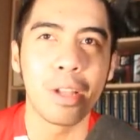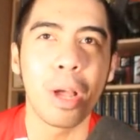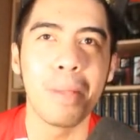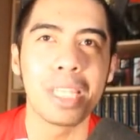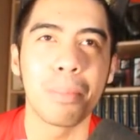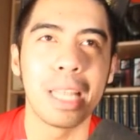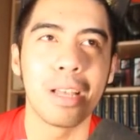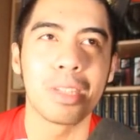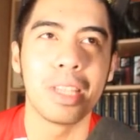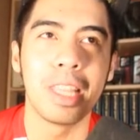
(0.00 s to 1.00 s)
There could be something
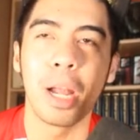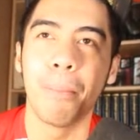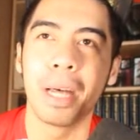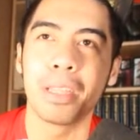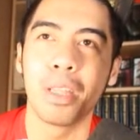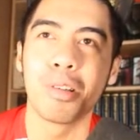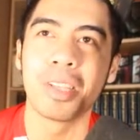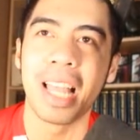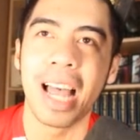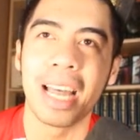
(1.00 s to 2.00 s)
else in there, but
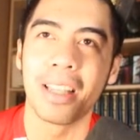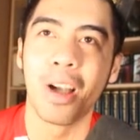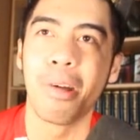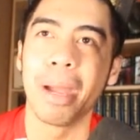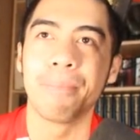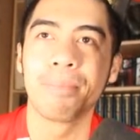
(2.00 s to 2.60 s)
there's not. All right.